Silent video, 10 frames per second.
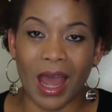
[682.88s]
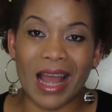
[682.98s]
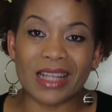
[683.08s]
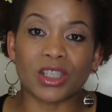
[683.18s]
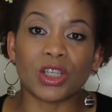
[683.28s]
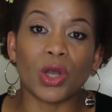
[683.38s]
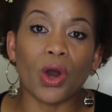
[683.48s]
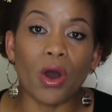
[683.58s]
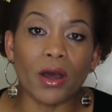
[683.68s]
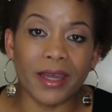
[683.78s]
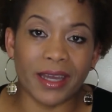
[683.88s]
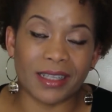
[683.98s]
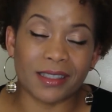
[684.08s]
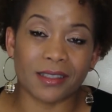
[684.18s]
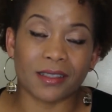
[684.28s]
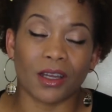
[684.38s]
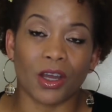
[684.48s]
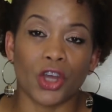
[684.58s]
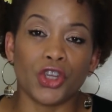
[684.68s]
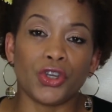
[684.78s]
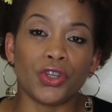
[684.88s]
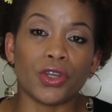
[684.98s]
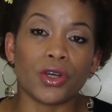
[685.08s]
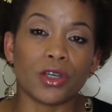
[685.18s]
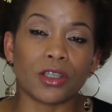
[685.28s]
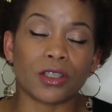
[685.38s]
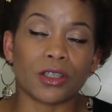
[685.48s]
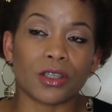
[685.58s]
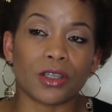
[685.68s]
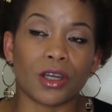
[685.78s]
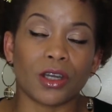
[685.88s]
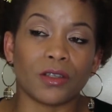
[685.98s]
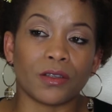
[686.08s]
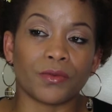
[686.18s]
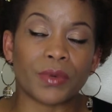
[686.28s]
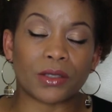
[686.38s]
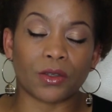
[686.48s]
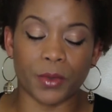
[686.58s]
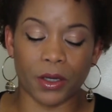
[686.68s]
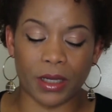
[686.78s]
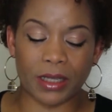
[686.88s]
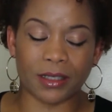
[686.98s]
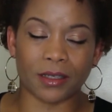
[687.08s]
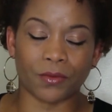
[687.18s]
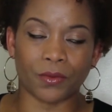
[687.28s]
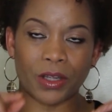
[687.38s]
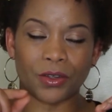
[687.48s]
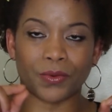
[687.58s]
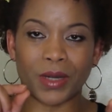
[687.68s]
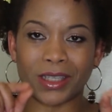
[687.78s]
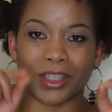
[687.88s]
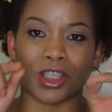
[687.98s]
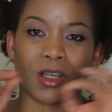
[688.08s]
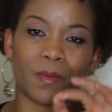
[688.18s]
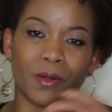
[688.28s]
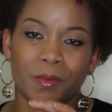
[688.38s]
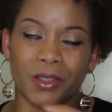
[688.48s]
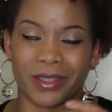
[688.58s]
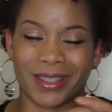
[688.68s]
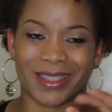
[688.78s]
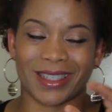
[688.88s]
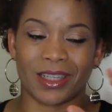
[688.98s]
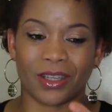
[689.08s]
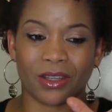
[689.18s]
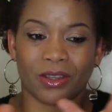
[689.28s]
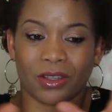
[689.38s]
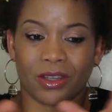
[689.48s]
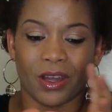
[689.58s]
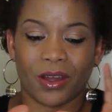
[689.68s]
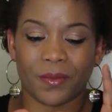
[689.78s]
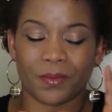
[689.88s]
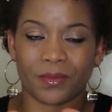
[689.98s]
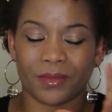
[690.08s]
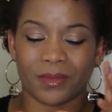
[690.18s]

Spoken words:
As long as you know, to be honest, when you read supplement, the